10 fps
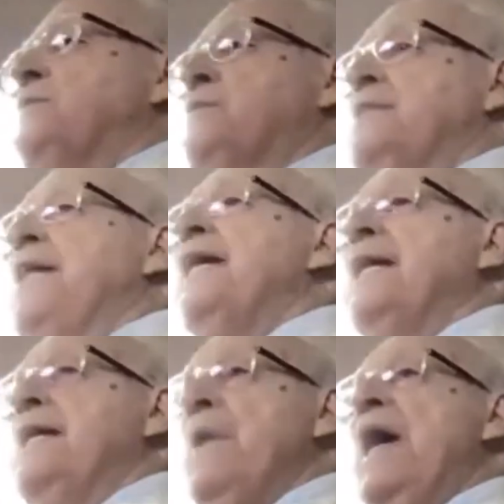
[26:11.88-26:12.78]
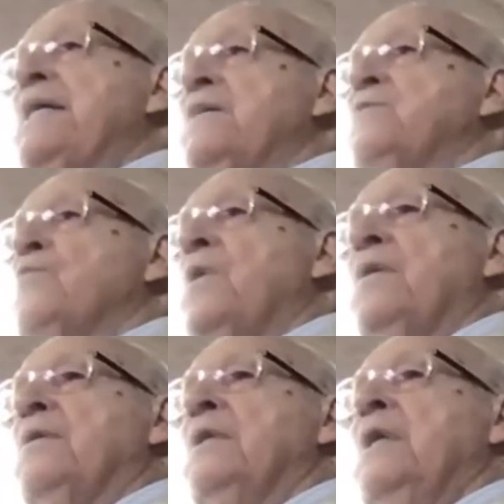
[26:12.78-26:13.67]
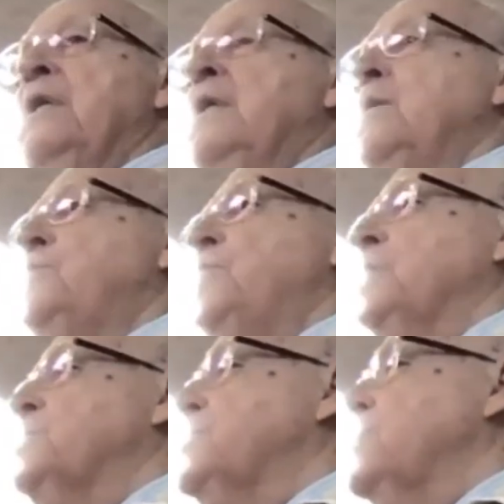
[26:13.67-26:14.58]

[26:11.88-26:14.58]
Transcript: to take him at his word, just to